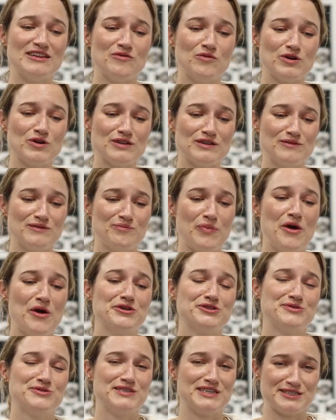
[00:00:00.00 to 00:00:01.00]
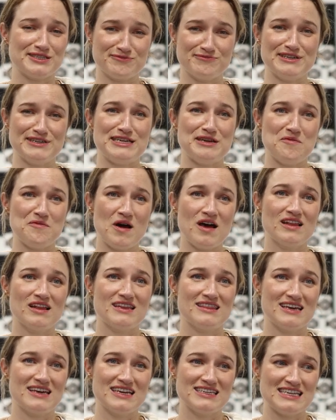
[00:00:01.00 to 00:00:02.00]
what poetry does really well,
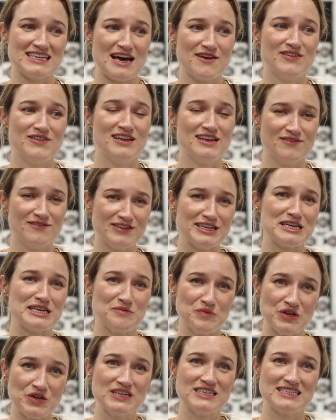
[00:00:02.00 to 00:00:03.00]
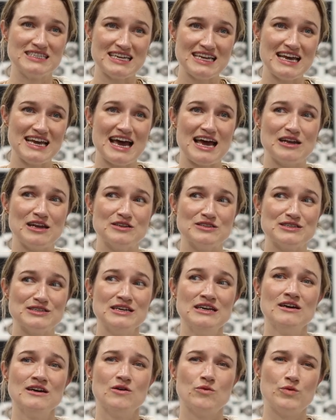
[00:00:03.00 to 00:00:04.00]
I think, is have a lovely community, and
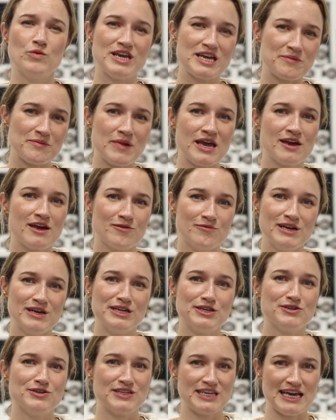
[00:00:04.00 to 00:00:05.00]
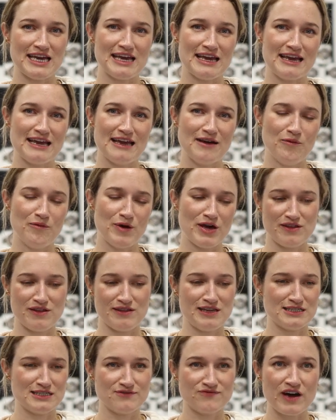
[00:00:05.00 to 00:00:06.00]
we can make a really good gig
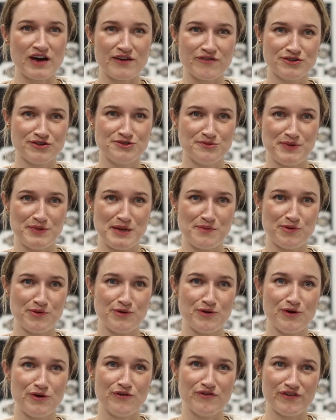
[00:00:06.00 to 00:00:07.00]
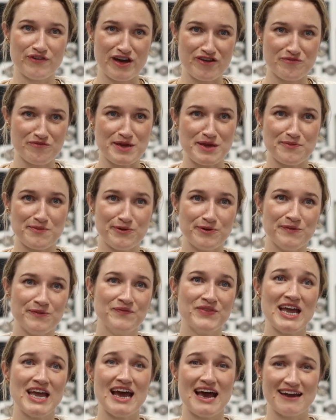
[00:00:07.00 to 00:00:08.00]
whether there's 500 people or 5 people.
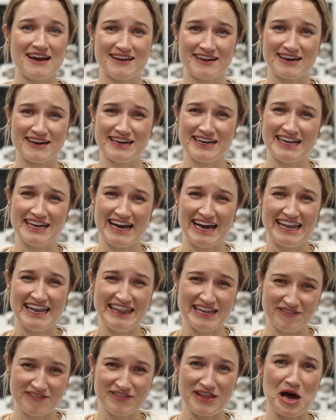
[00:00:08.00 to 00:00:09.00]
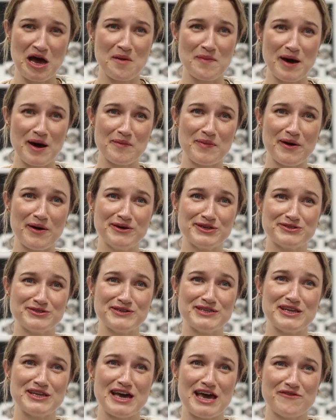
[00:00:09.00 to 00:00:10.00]
And I love that about
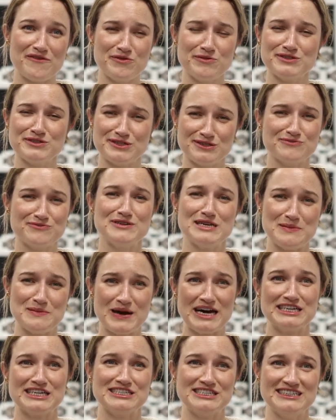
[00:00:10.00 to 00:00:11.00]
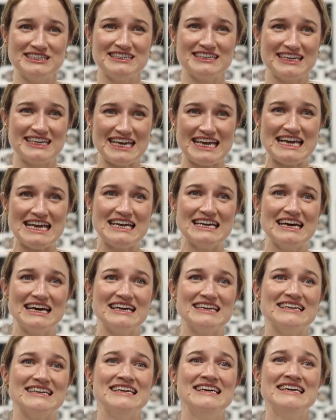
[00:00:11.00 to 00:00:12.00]
poetry, that everyone's just really passionate and keen
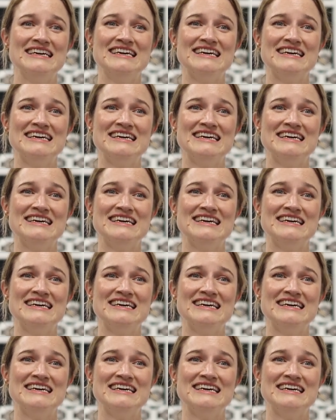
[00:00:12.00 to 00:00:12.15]
and